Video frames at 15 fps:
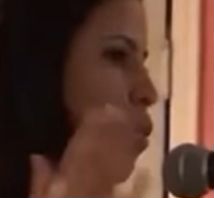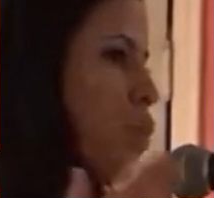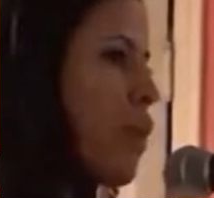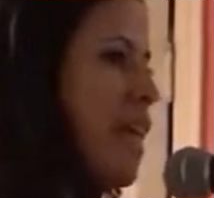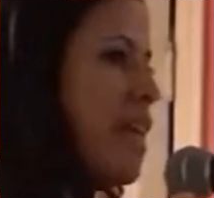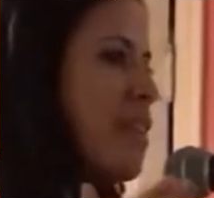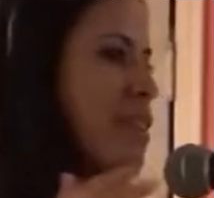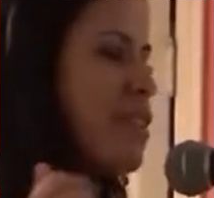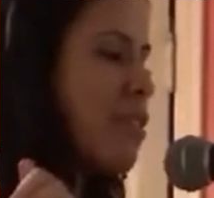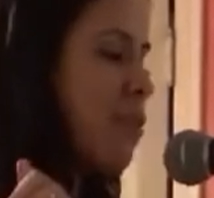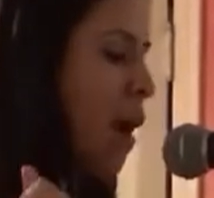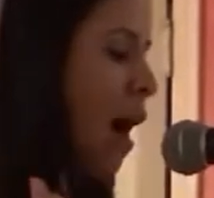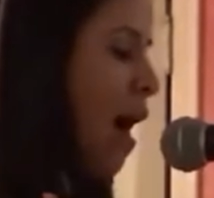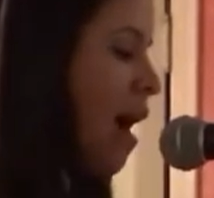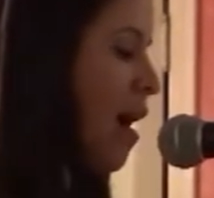We
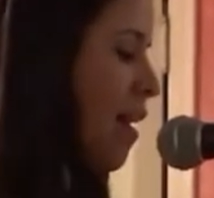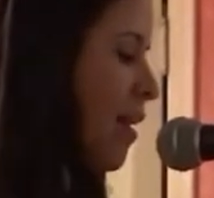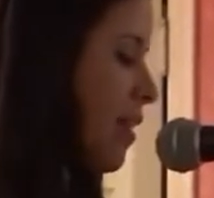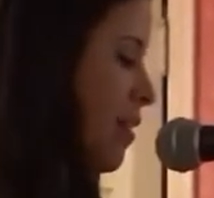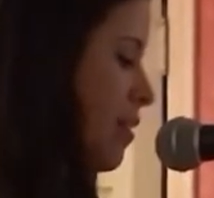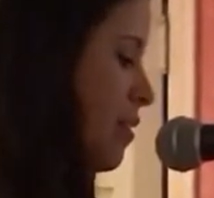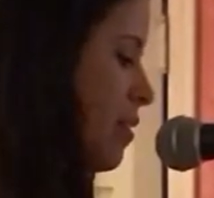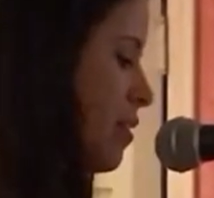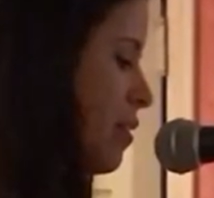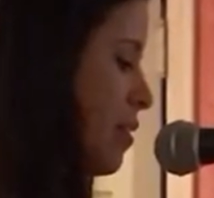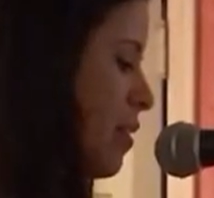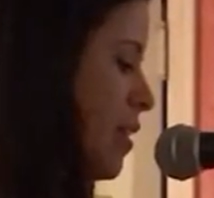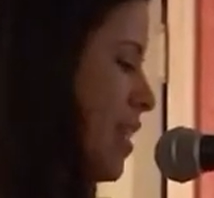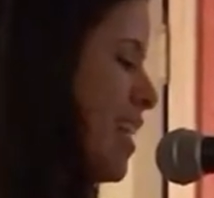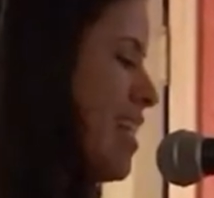to I.
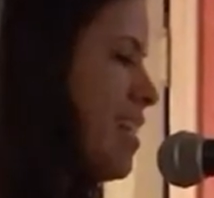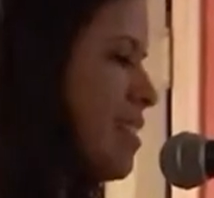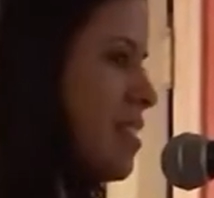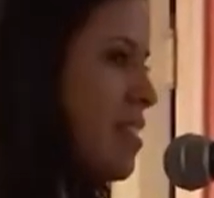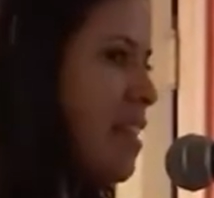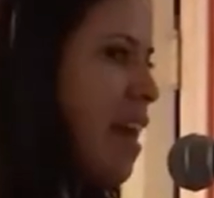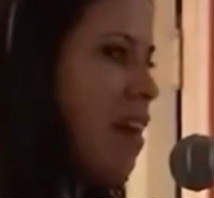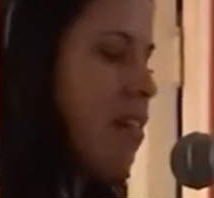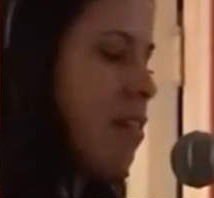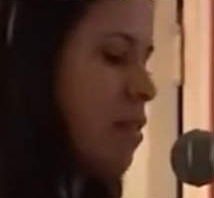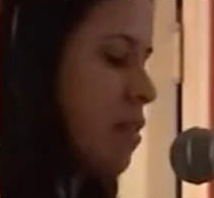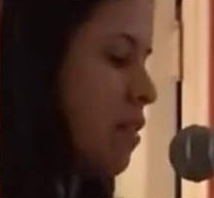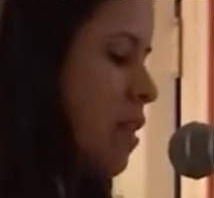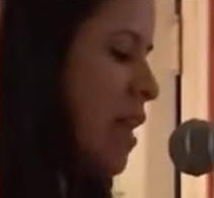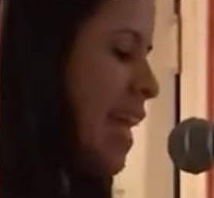ESL.
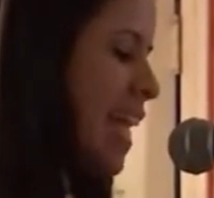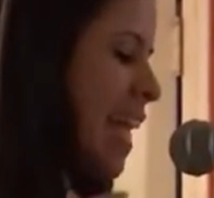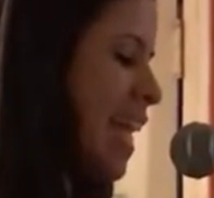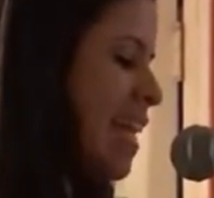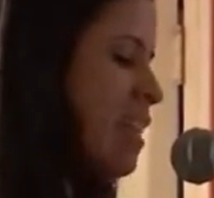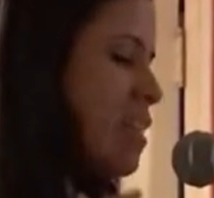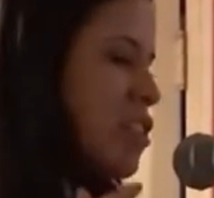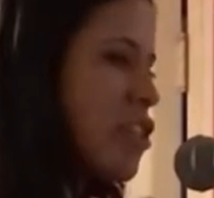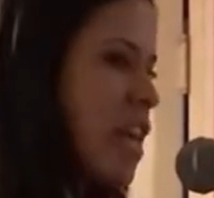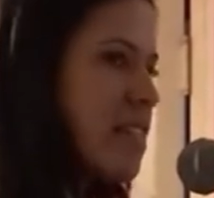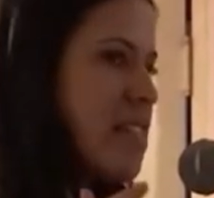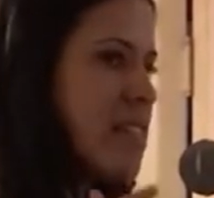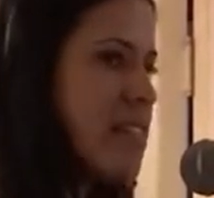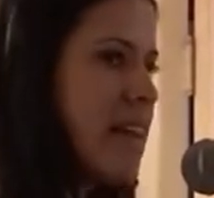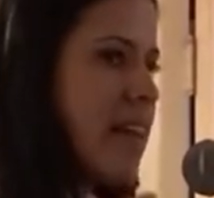English
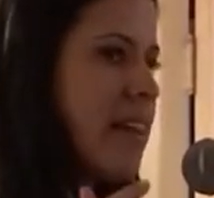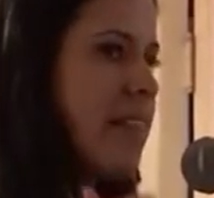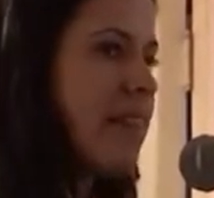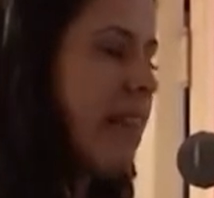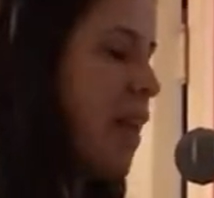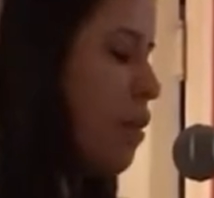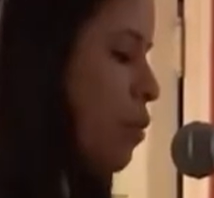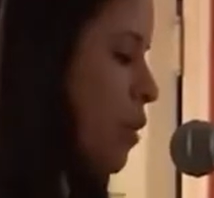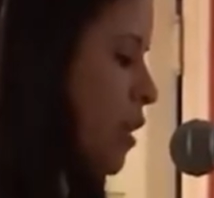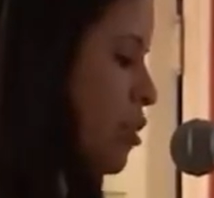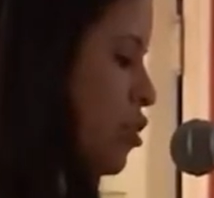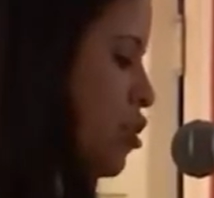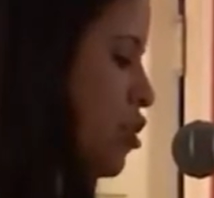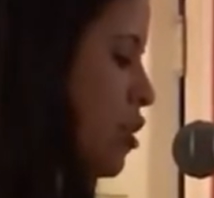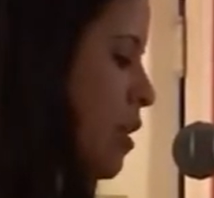as a second
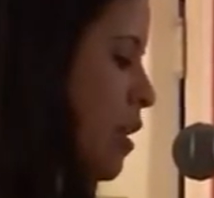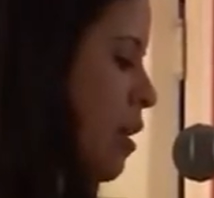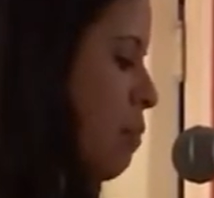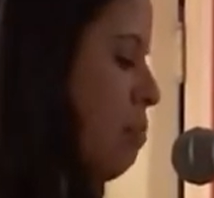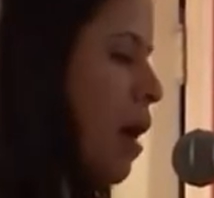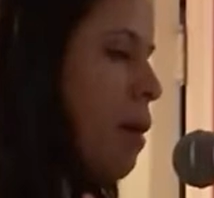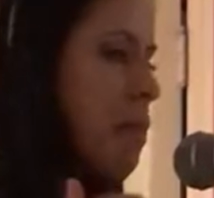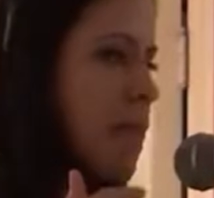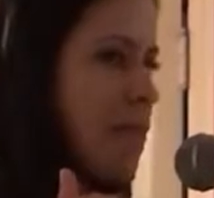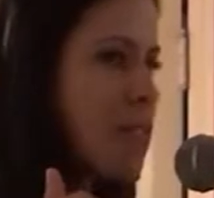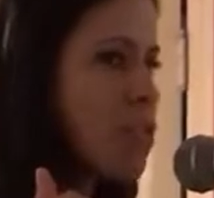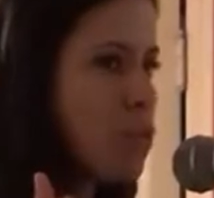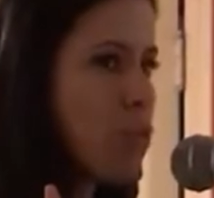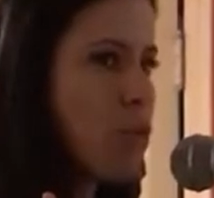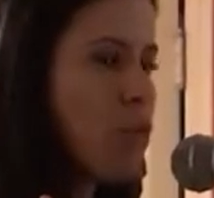language. Public
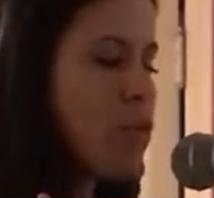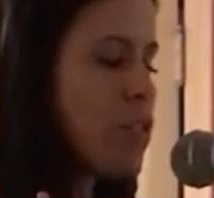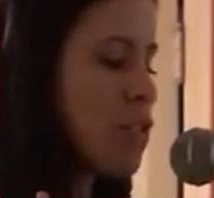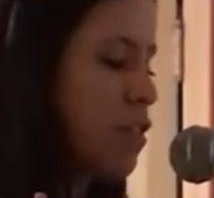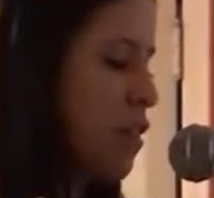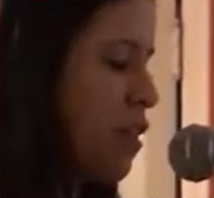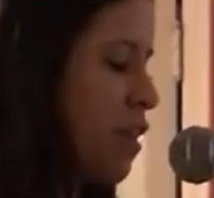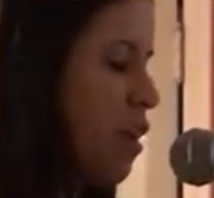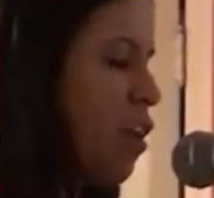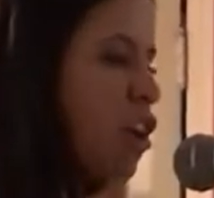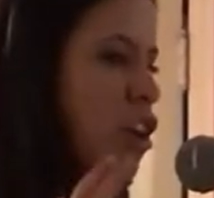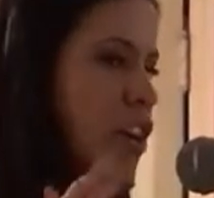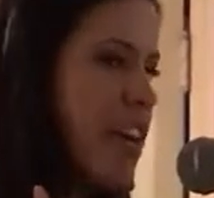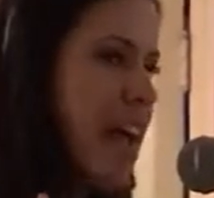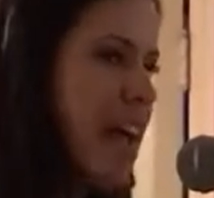schools.
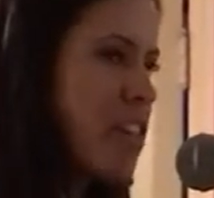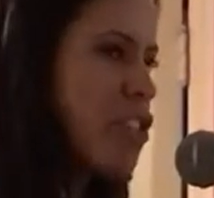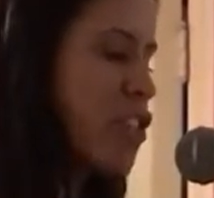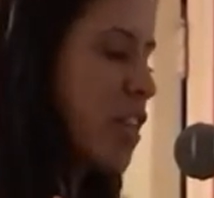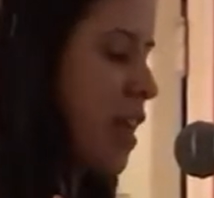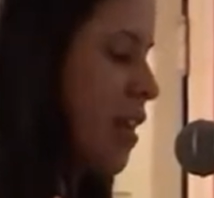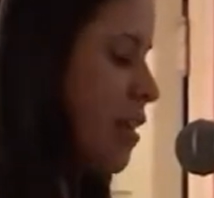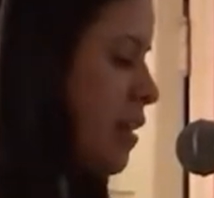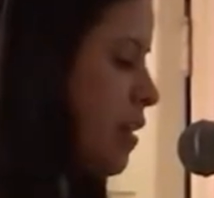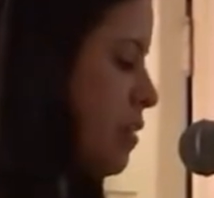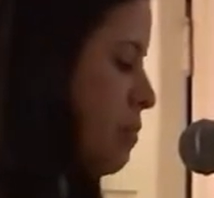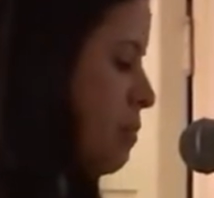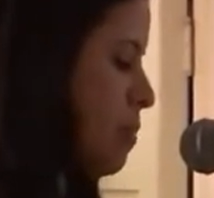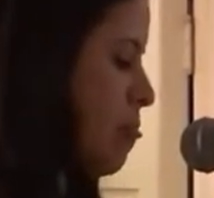Hood educated.